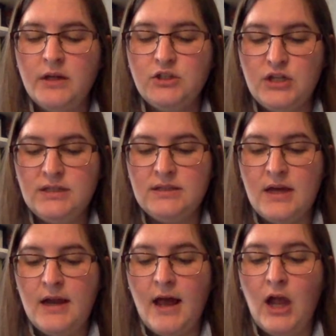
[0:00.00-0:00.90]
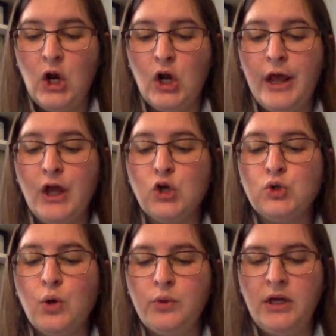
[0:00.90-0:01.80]
Just then, I heard a
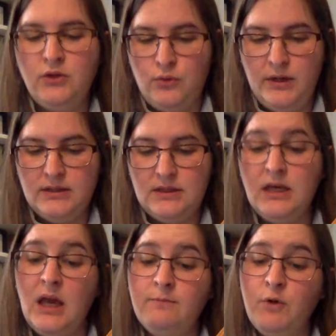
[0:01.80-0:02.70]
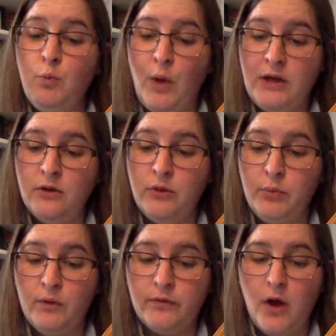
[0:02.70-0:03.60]
croaking noise. It came from Wendell the
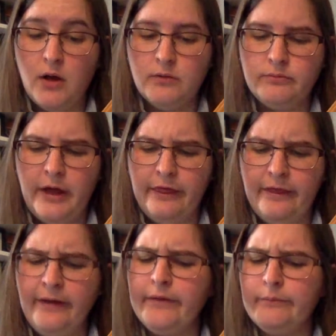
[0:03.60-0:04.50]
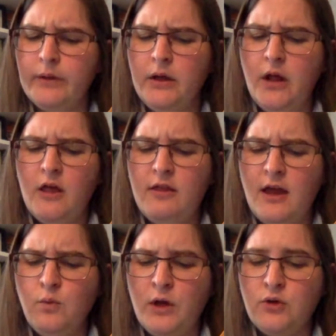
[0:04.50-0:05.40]
bullfrog, I think.
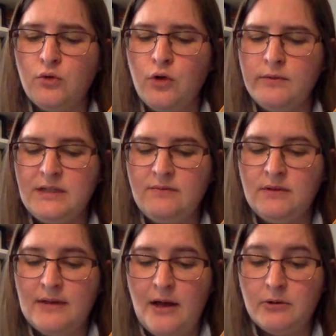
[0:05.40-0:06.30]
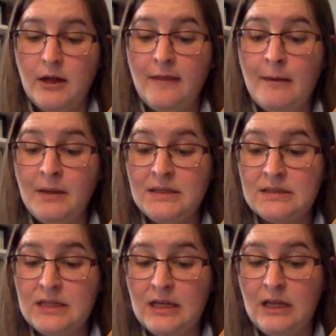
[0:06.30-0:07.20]
Then Wendell croaked even louder, and that made
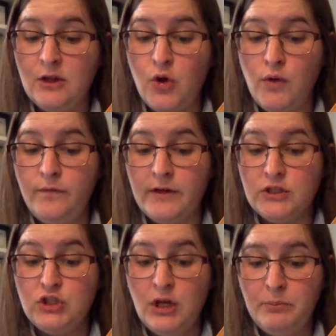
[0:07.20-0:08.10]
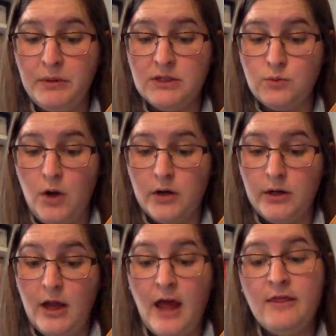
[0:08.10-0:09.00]
Slicky the goldfish jump in his water.
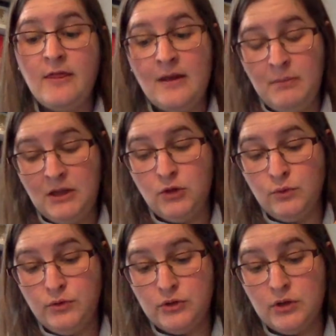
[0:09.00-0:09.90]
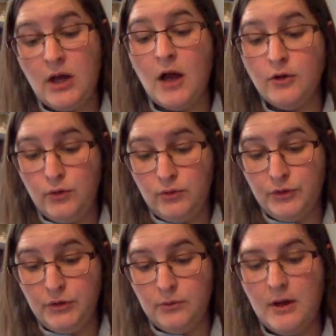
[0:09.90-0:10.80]
And then that made the rooster
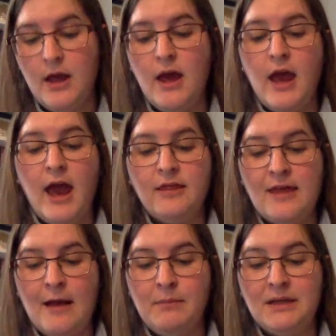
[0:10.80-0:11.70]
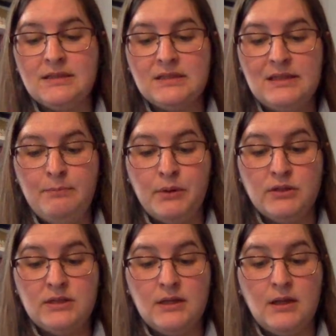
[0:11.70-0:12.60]
cock-a-doodle-doo. And that made
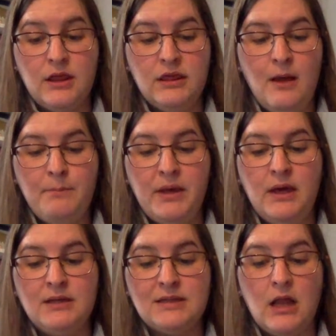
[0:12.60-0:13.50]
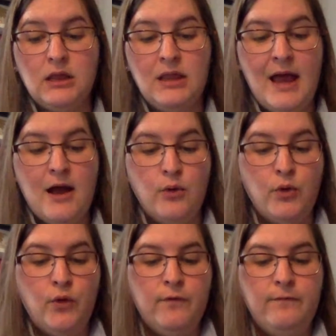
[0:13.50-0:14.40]
Slippers thump his loud
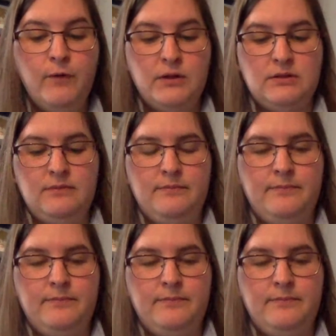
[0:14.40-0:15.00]
foot.